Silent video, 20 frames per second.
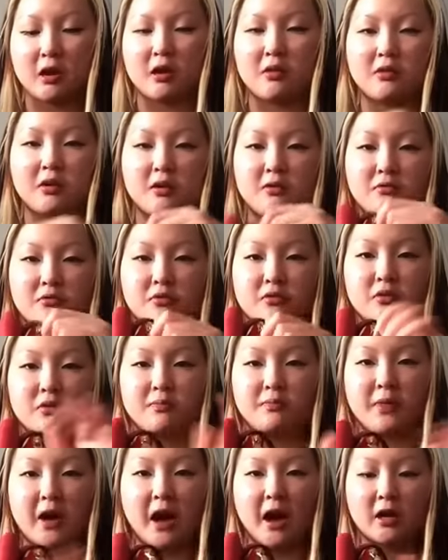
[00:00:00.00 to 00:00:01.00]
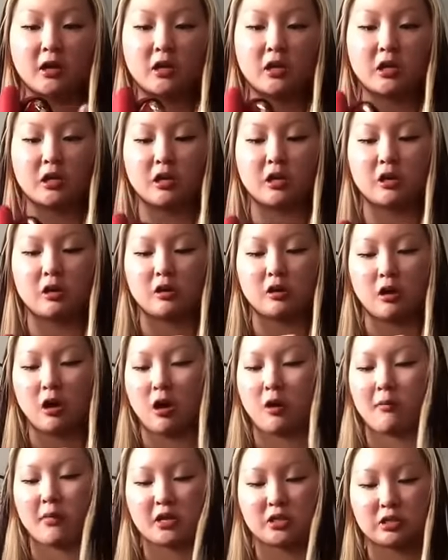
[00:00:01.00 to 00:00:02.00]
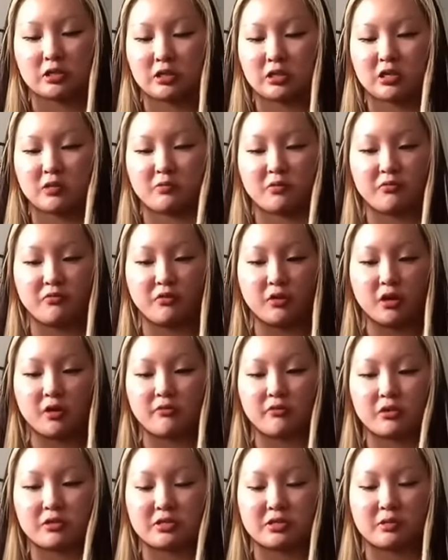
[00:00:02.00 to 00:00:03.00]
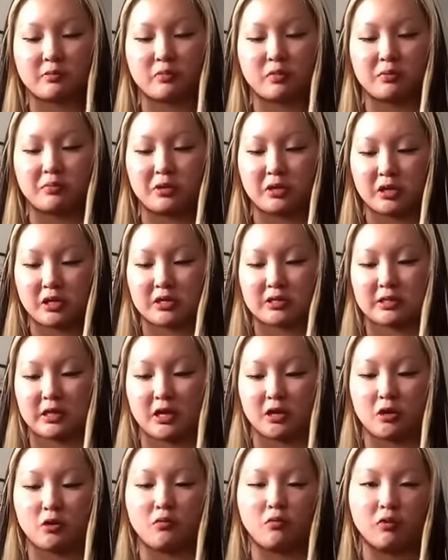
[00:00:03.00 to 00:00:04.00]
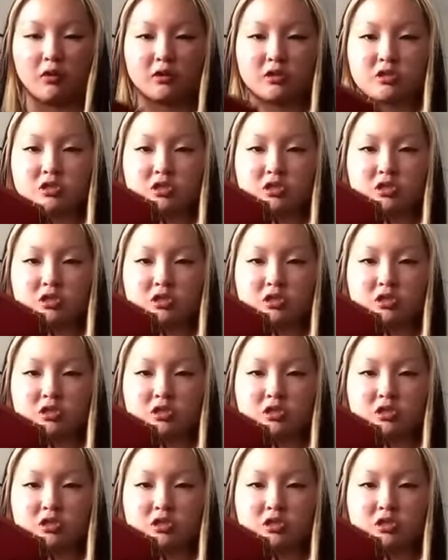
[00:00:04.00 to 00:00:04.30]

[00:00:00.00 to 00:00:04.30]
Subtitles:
And then for the back here, I just keep it very, very simple because I don't want